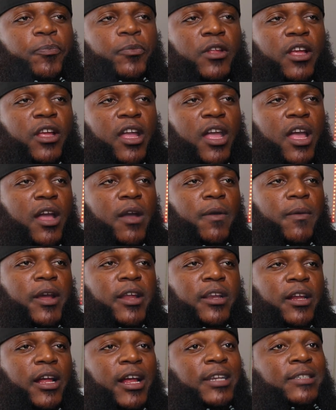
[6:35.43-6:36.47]
Nah,
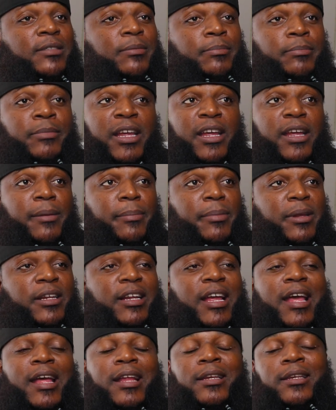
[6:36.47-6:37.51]
White Dog. That's some bad bitch.
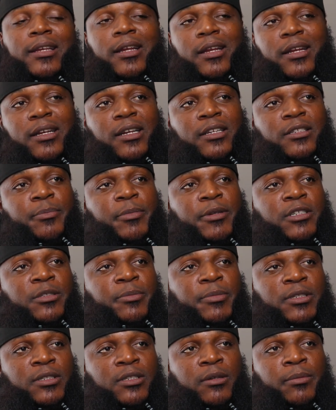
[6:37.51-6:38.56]
God damn, that Spanish
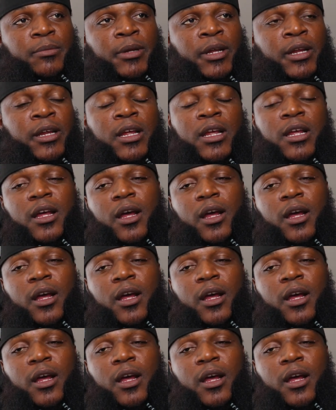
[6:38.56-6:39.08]
bitch so bad.